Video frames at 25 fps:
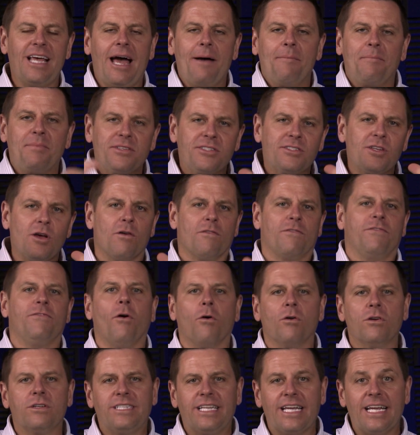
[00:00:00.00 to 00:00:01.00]
Episode
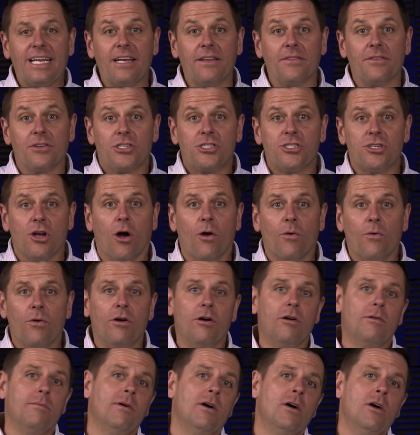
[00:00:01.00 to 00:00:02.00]
14 to the
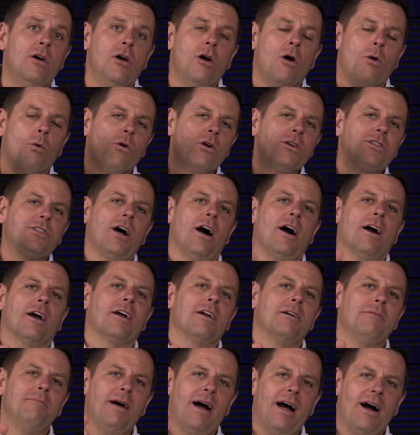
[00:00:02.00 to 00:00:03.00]
showroom. We're
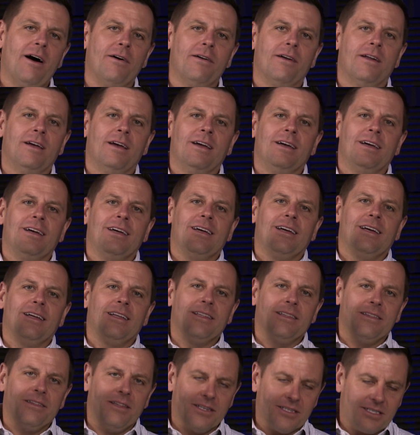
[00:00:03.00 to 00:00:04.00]
talking about
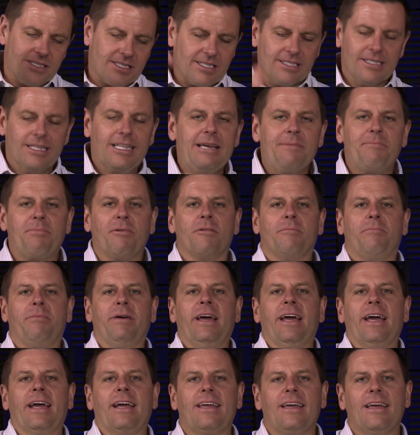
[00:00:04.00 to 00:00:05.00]
the sleeper
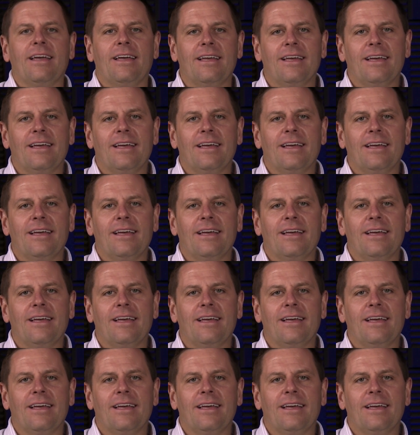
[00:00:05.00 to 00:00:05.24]
pick